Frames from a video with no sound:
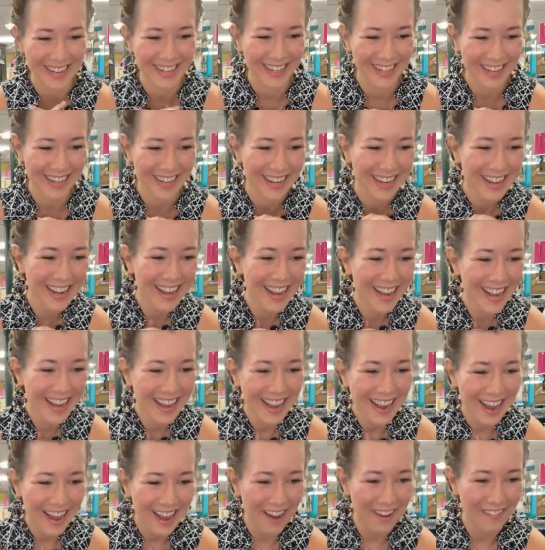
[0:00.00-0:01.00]
excited.
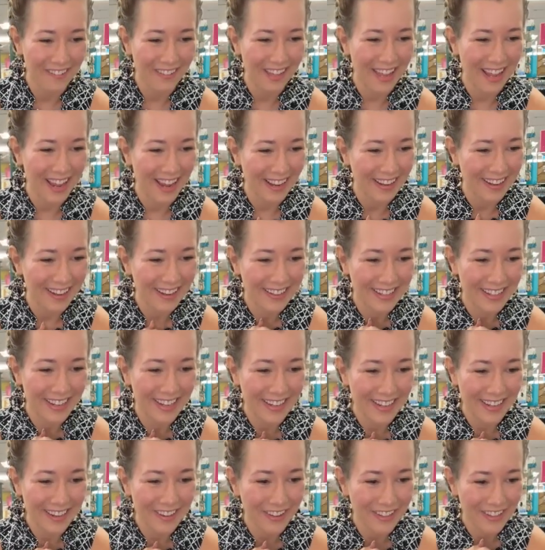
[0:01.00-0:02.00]
Um, yeah,
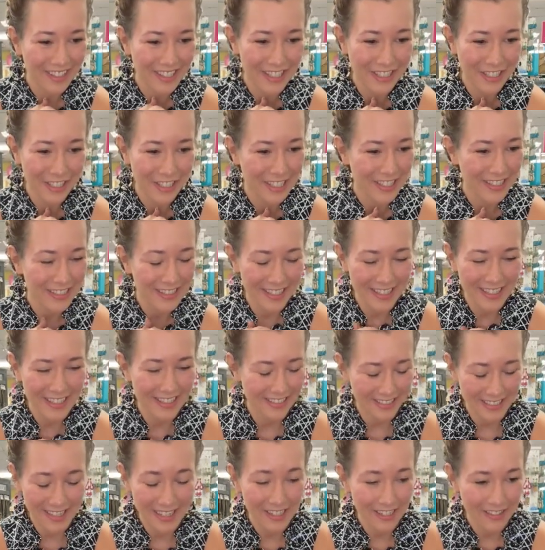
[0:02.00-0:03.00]
getting all these jeans
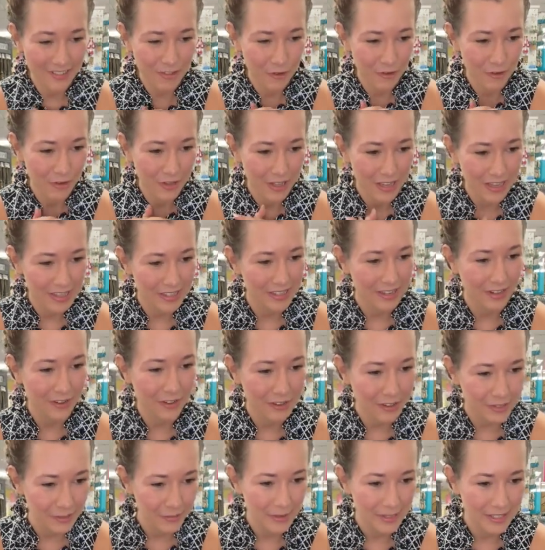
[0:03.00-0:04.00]
in, it, it truly is
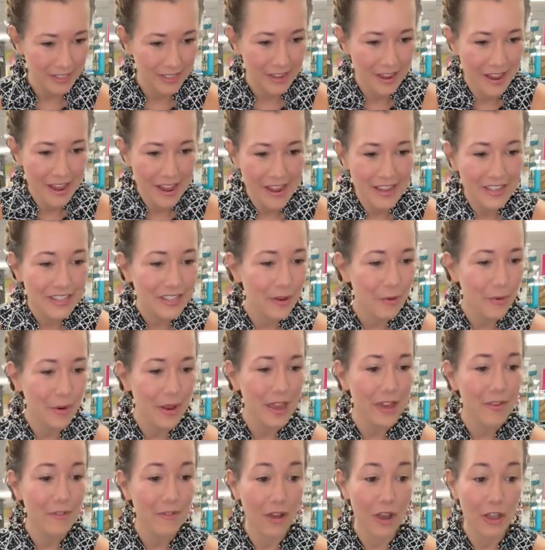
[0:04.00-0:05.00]
like Christmas.
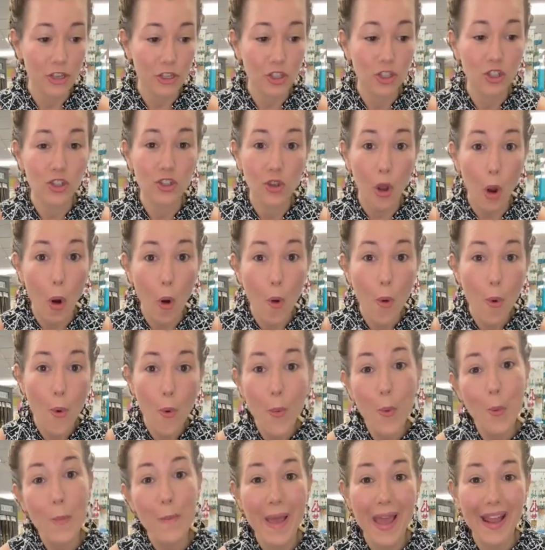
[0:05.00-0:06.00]
So we have
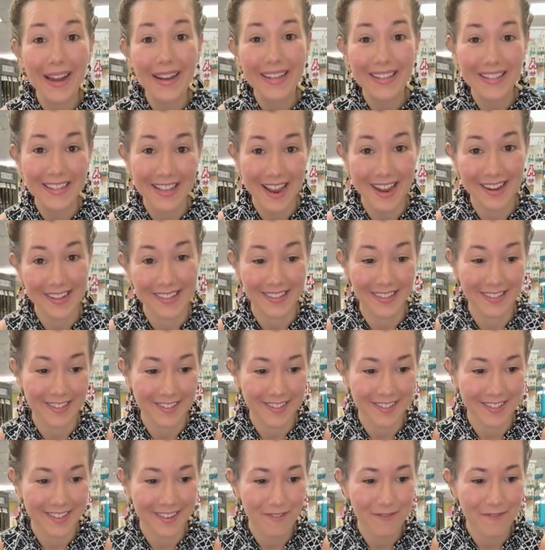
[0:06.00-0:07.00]
so many
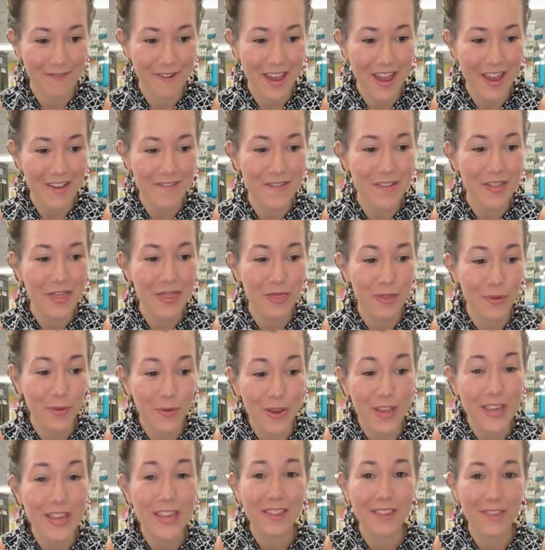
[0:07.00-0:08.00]
sizes. We have
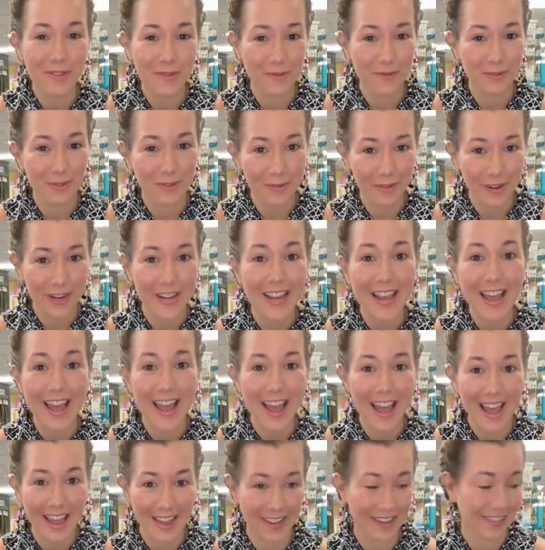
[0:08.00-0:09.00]
3 through
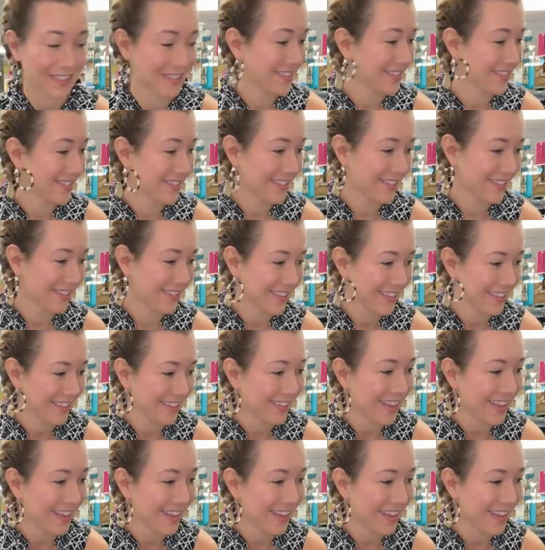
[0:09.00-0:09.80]
3X.